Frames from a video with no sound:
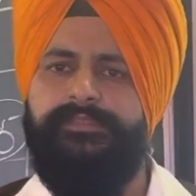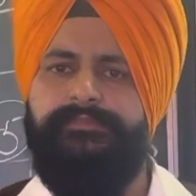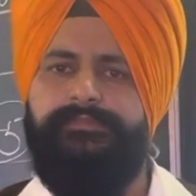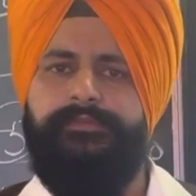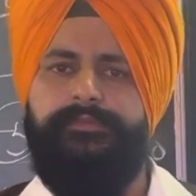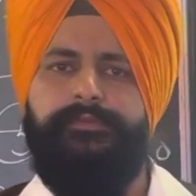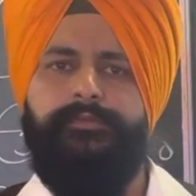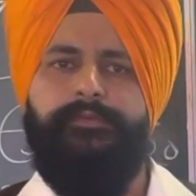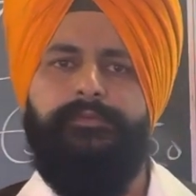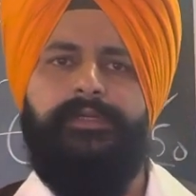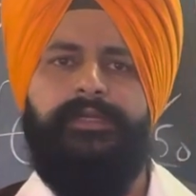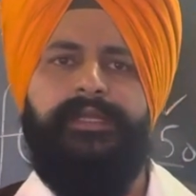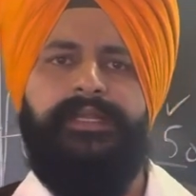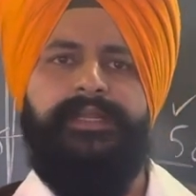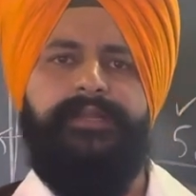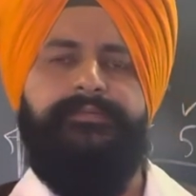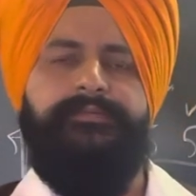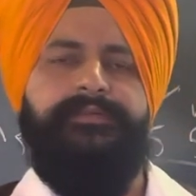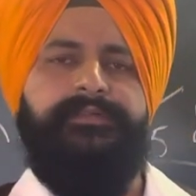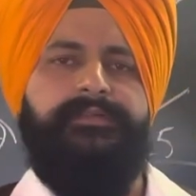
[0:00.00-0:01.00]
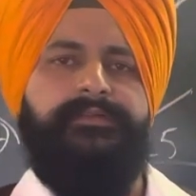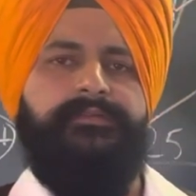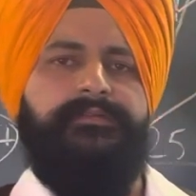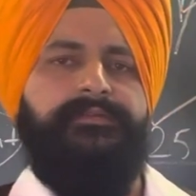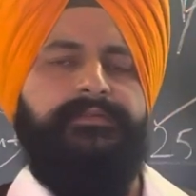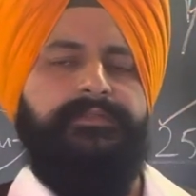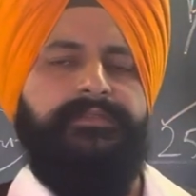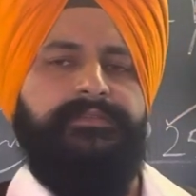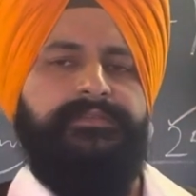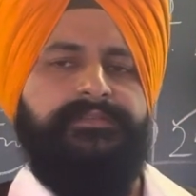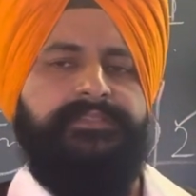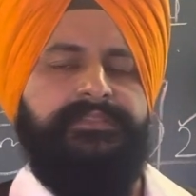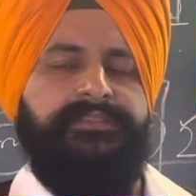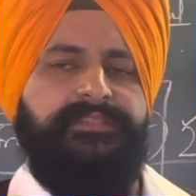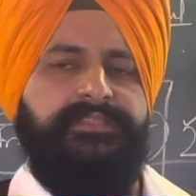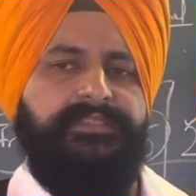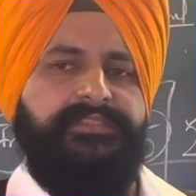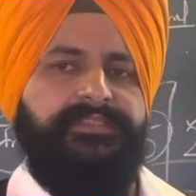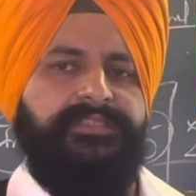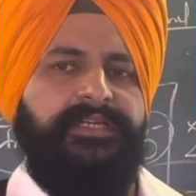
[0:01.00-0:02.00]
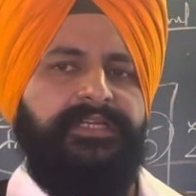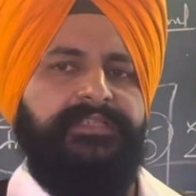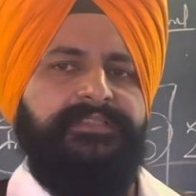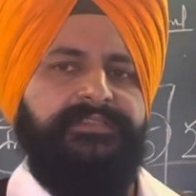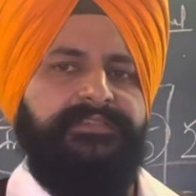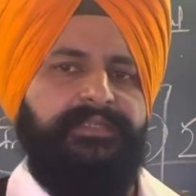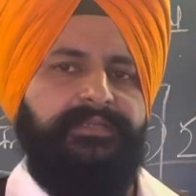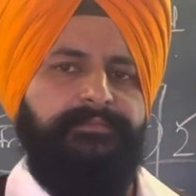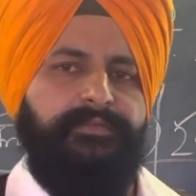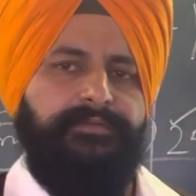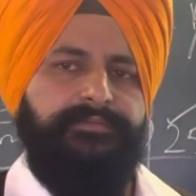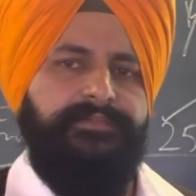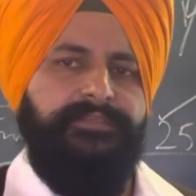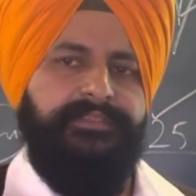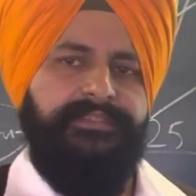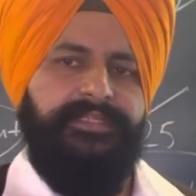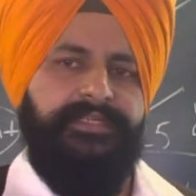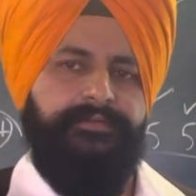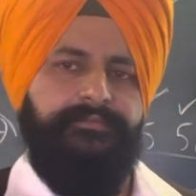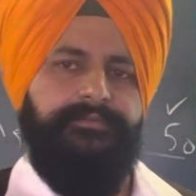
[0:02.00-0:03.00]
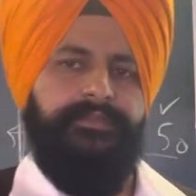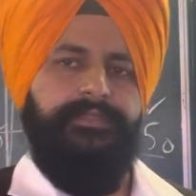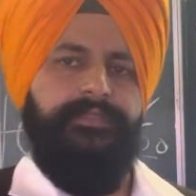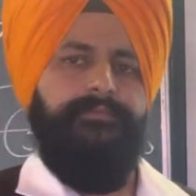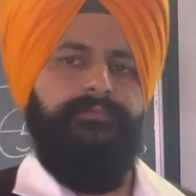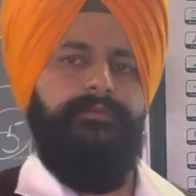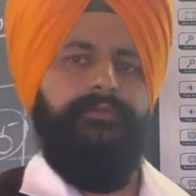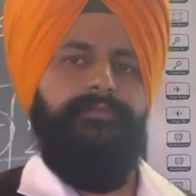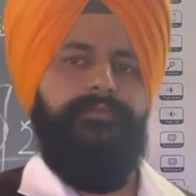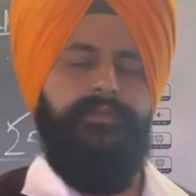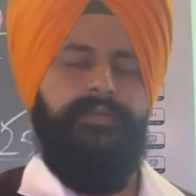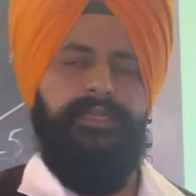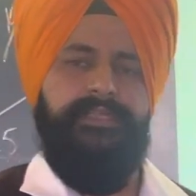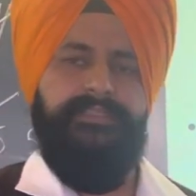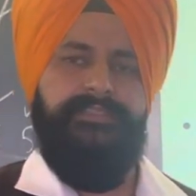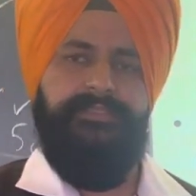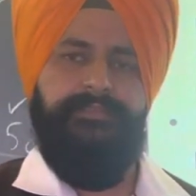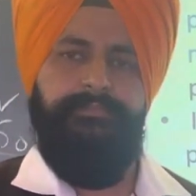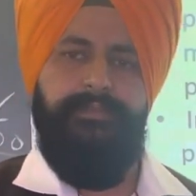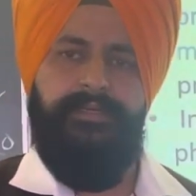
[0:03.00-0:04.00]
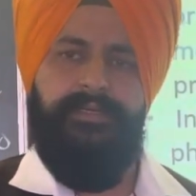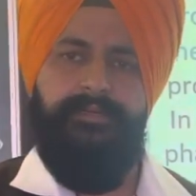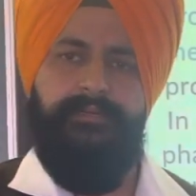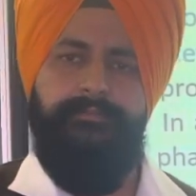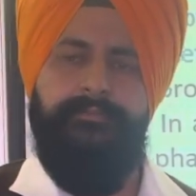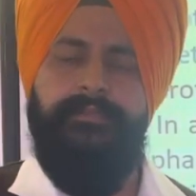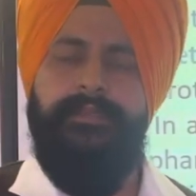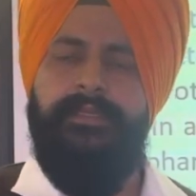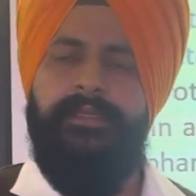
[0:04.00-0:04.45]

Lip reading: if you have synthesized some of the derivative of diazepam